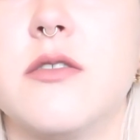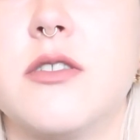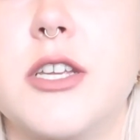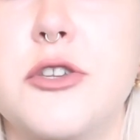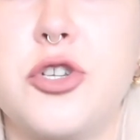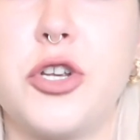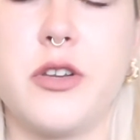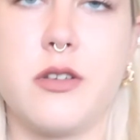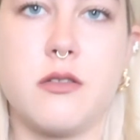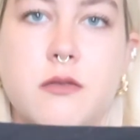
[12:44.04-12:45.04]
cinch
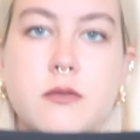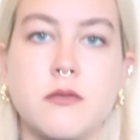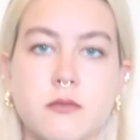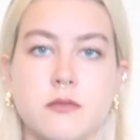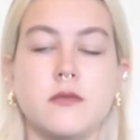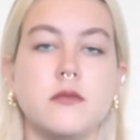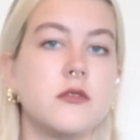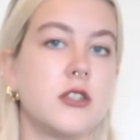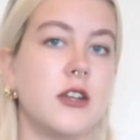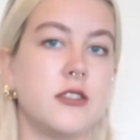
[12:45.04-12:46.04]
in
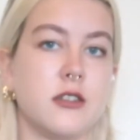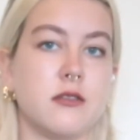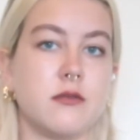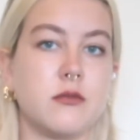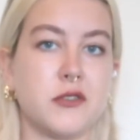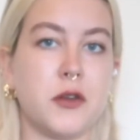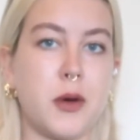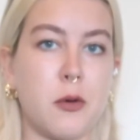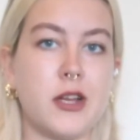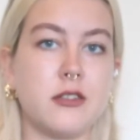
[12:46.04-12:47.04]
tighter to fit
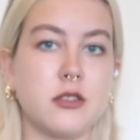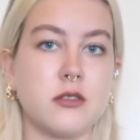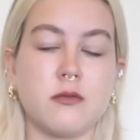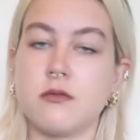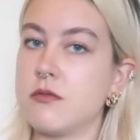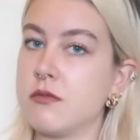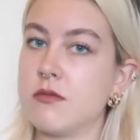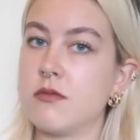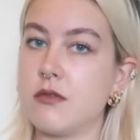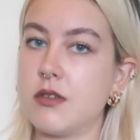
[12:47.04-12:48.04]
my waist.
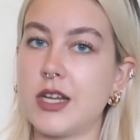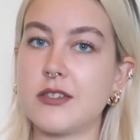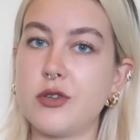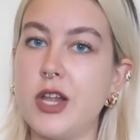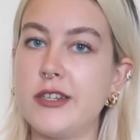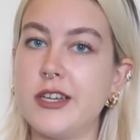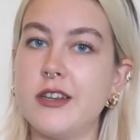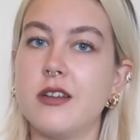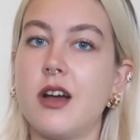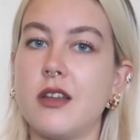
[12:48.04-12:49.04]
And that's all I
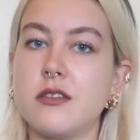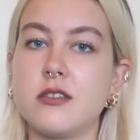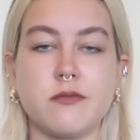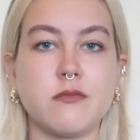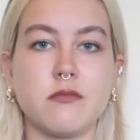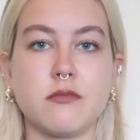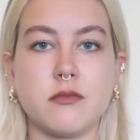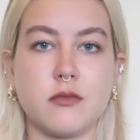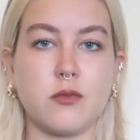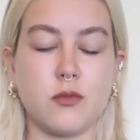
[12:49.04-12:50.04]
did, and
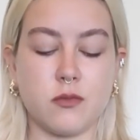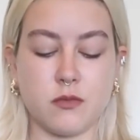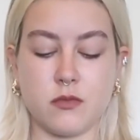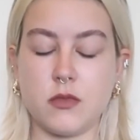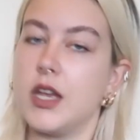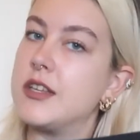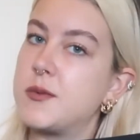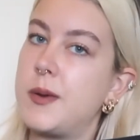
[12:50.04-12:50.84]
it's